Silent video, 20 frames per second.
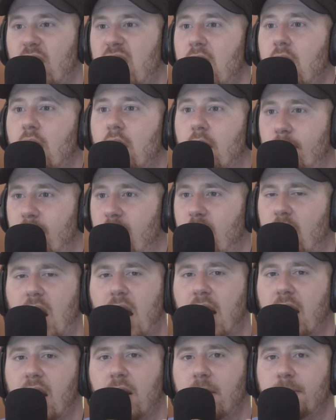kill them. They're
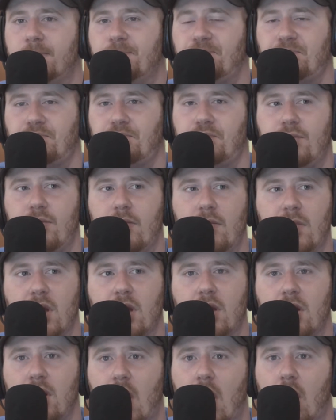like, yeah,
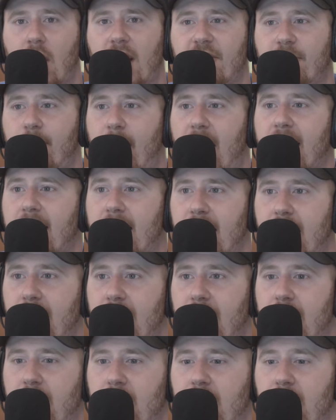yo, if my
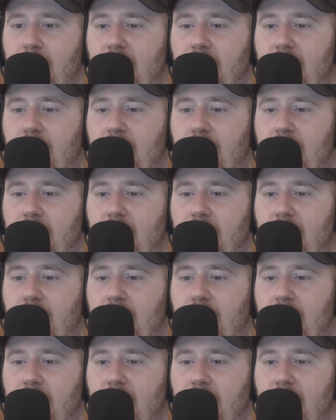kid,